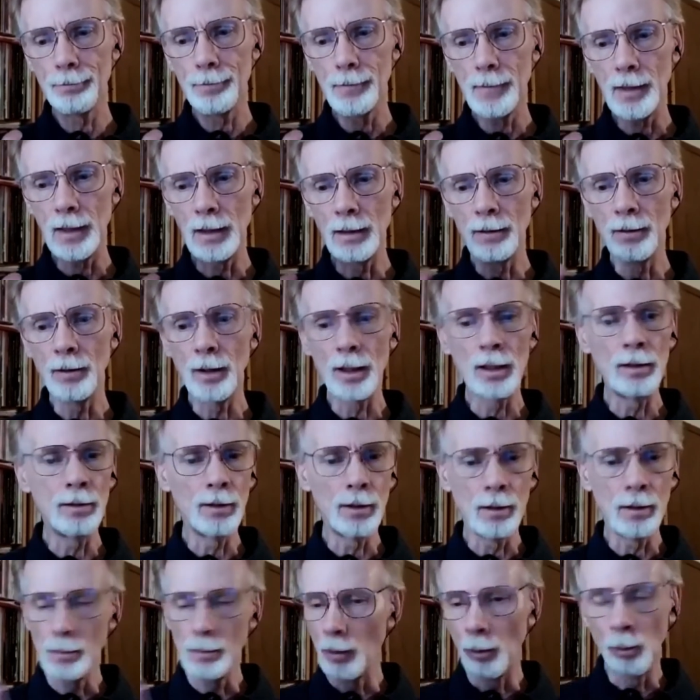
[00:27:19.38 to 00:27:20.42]

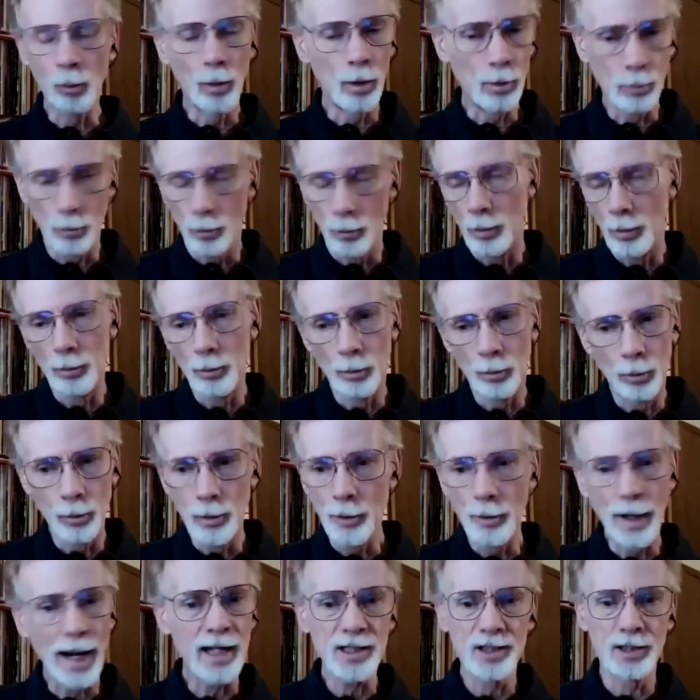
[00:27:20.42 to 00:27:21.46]
we were
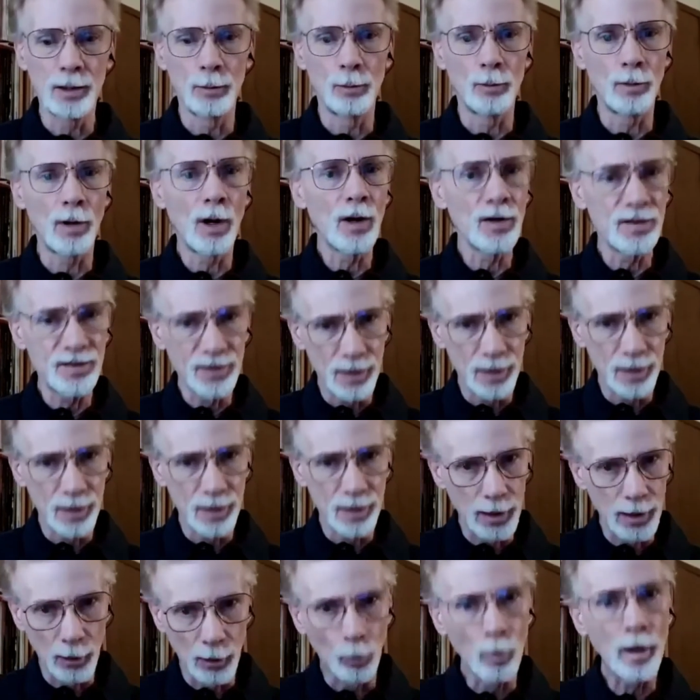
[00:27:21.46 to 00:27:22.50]
actually rehearsing in
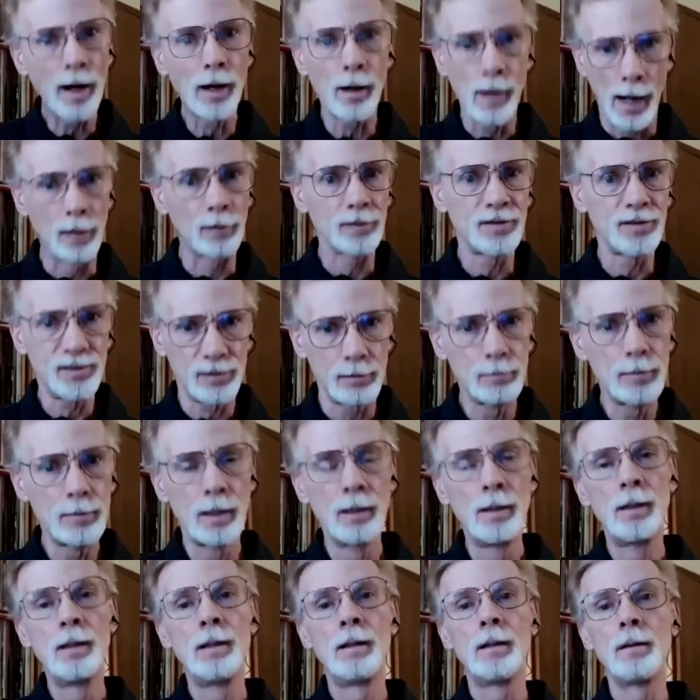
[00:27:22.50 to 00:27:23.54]
a warehouse.
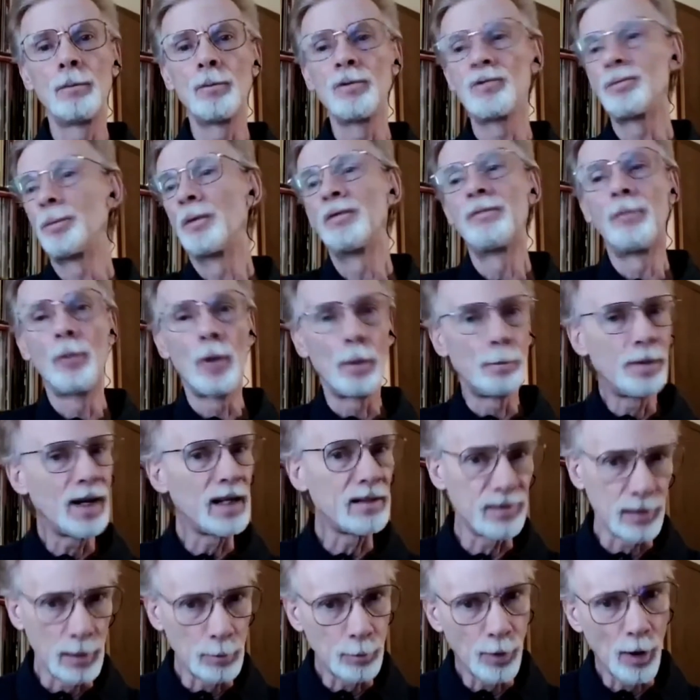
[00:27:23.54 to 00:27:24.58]
It was before
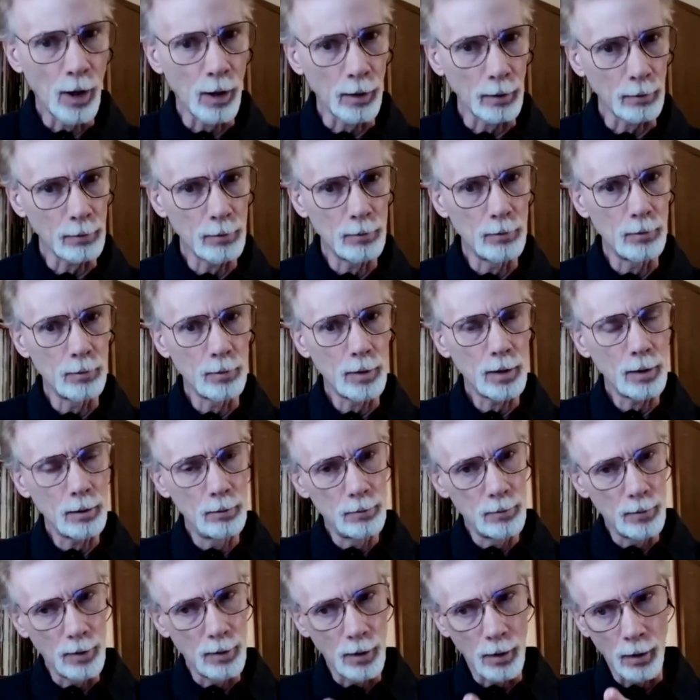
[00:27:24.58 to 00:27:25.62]
Paisley Park
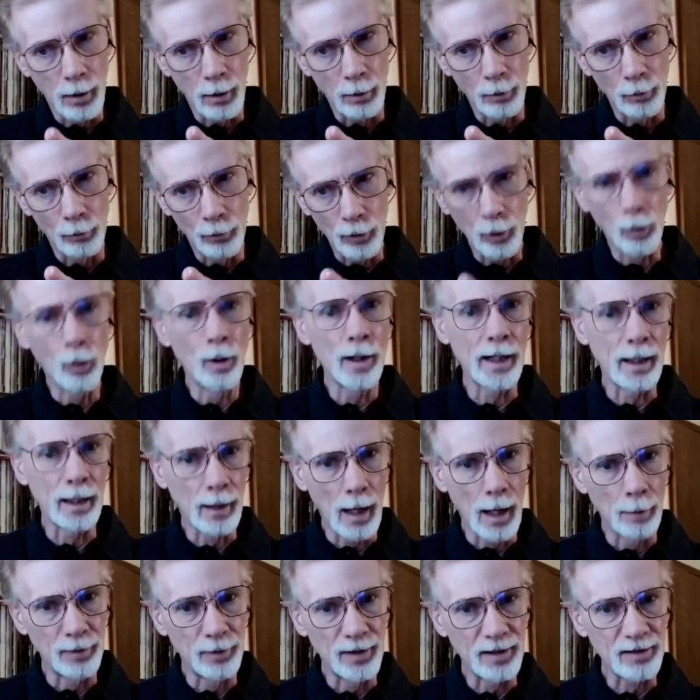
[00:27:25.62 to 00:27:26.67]
recording
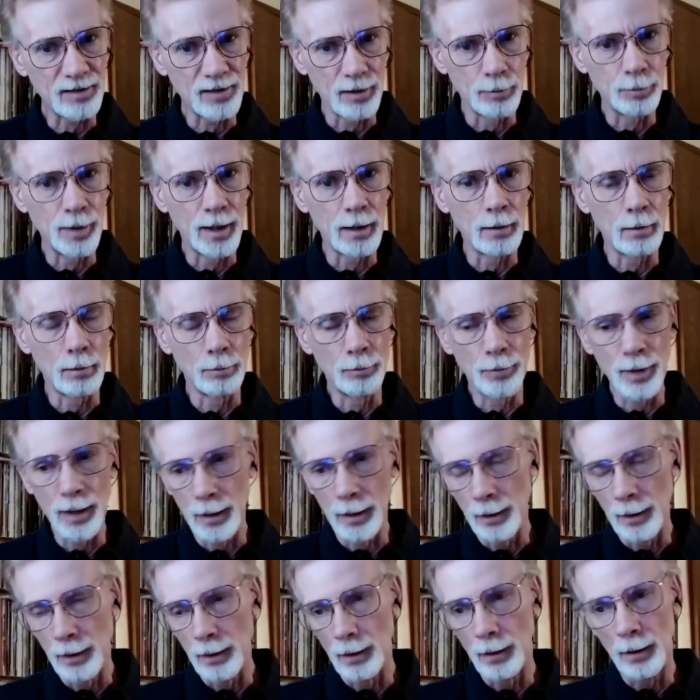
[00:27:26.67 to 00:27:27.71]
complex had
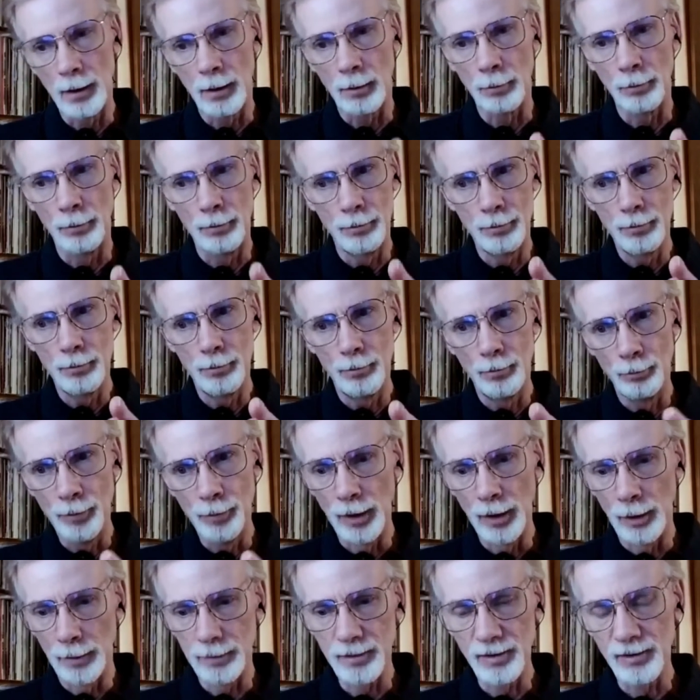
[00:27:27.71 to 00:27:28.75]
been
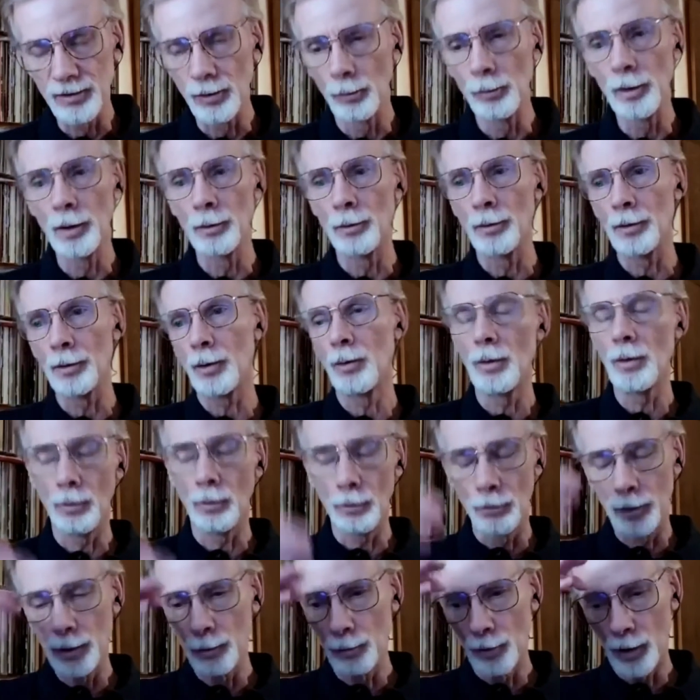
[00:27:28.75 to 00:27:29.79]
built. So we
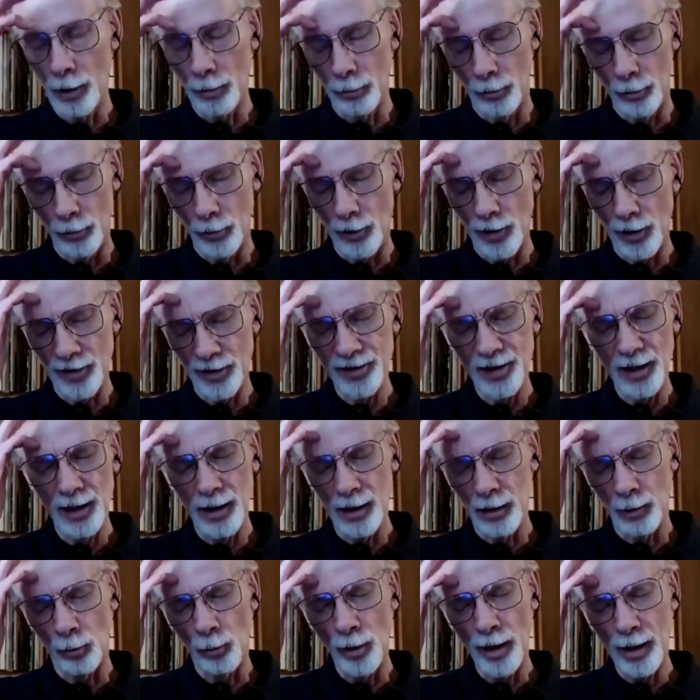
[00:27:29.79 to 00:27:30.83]
were rehearsing
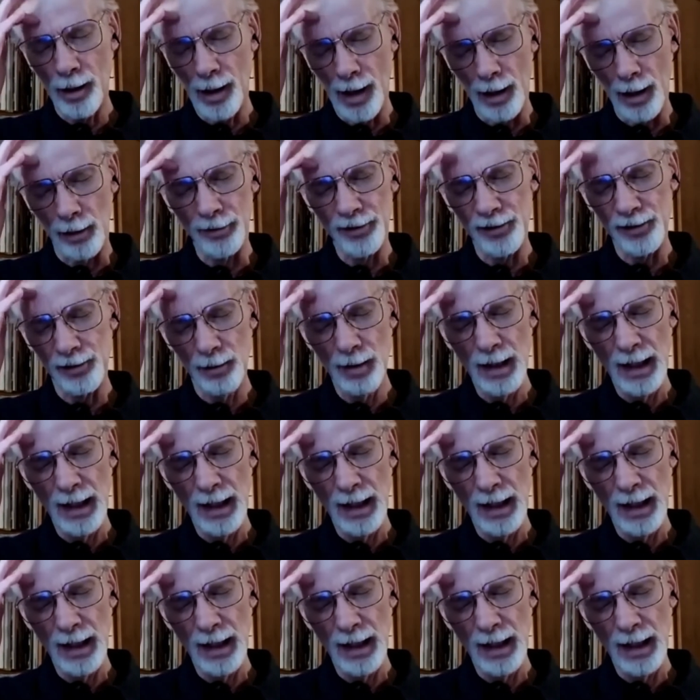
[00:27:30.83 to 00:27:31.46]
in a warehouse,